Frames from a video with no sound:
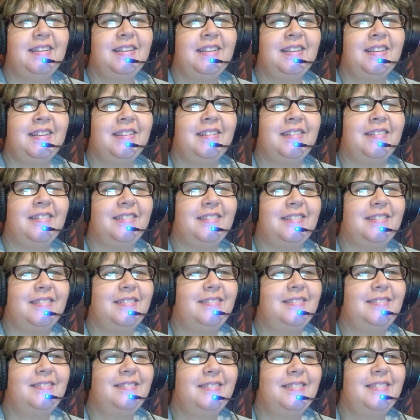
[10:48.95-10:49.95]
you know,
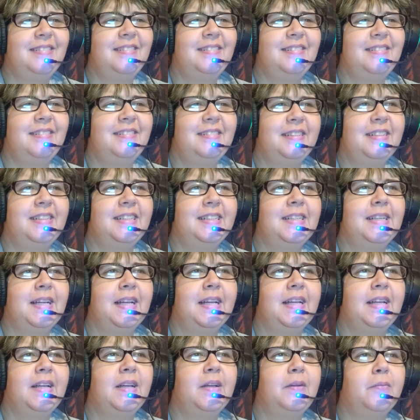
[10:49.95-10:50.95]

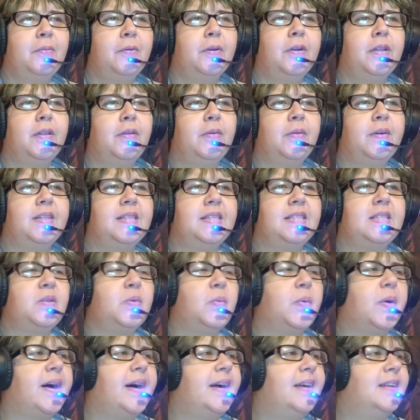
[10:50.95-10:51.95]
we're the ones to
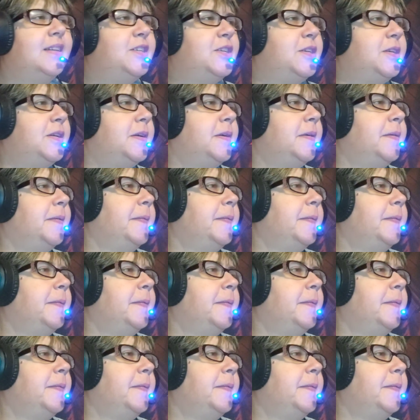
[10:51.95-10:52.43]
watch.